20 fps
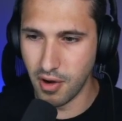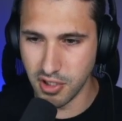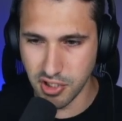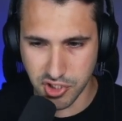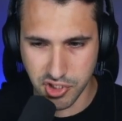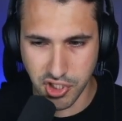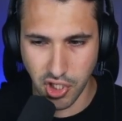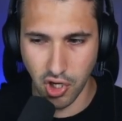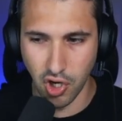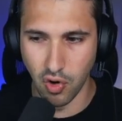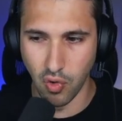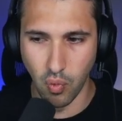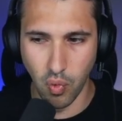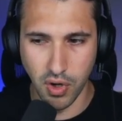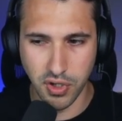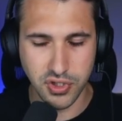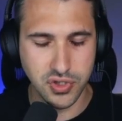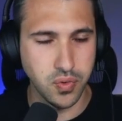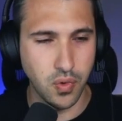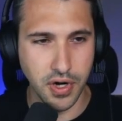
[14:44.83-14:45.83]
Still,
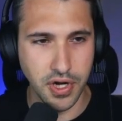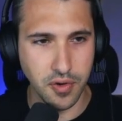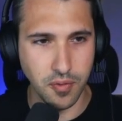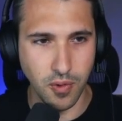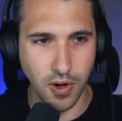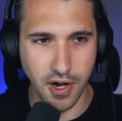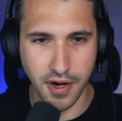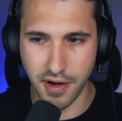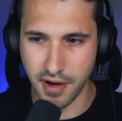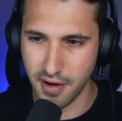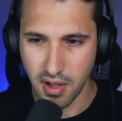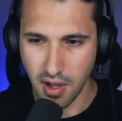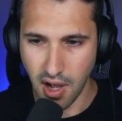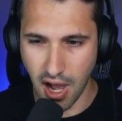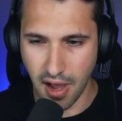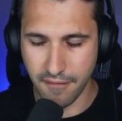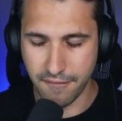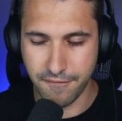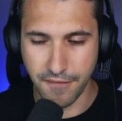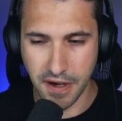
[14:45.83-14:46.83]
121.
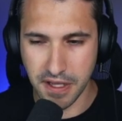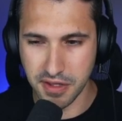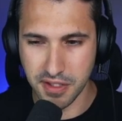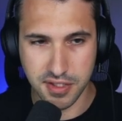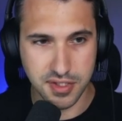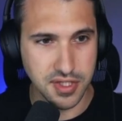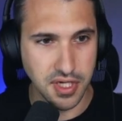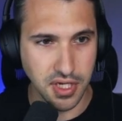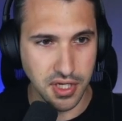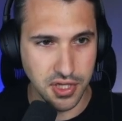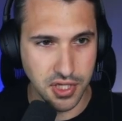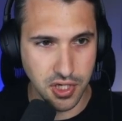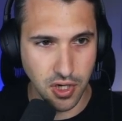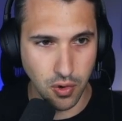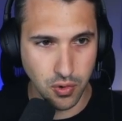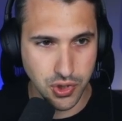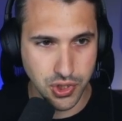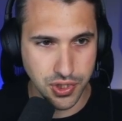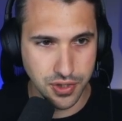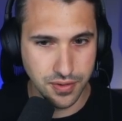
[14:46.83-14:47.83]
I'm fighting this thing in the
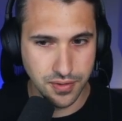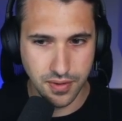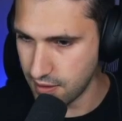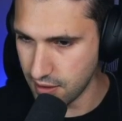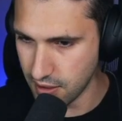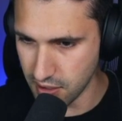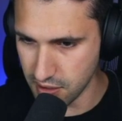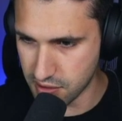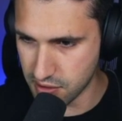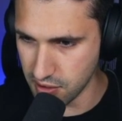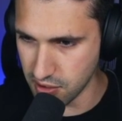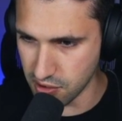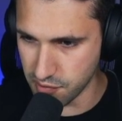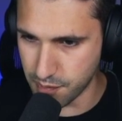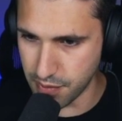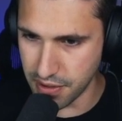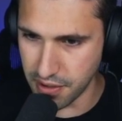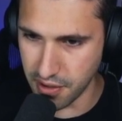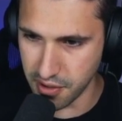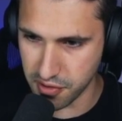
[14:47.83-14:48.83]
ocean. It's
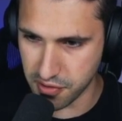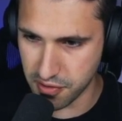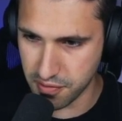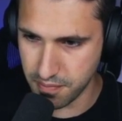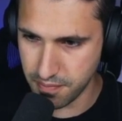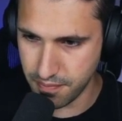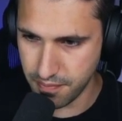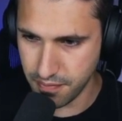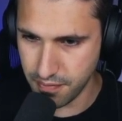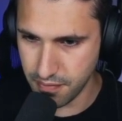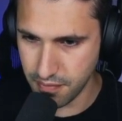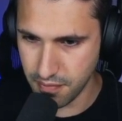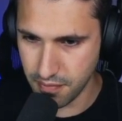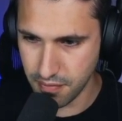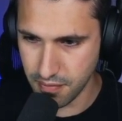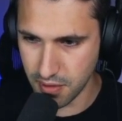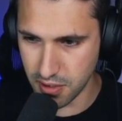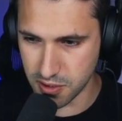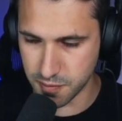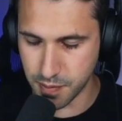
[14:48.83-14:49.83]
been nice.
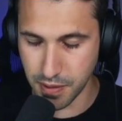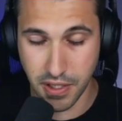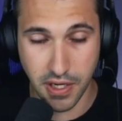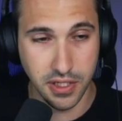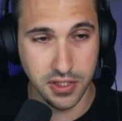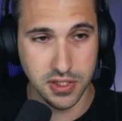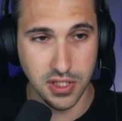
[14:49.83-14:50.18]
It's been nice.